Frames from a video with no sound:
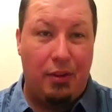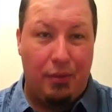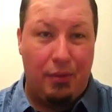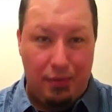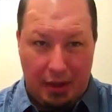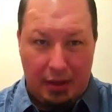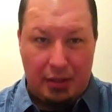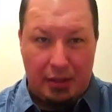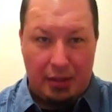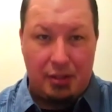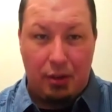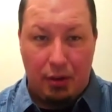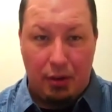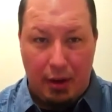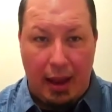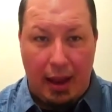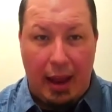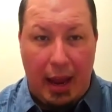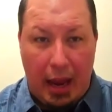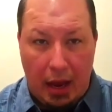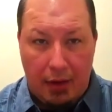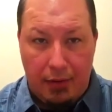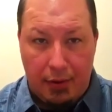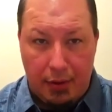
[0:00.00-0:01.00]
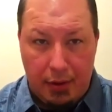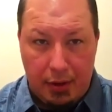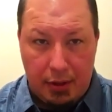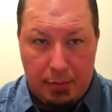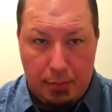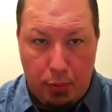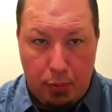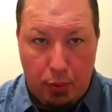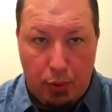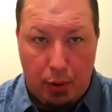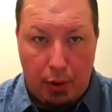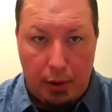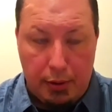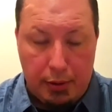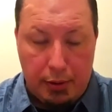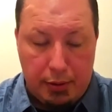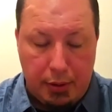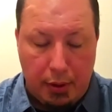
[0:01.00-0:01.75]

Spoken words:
necessarily have at this point.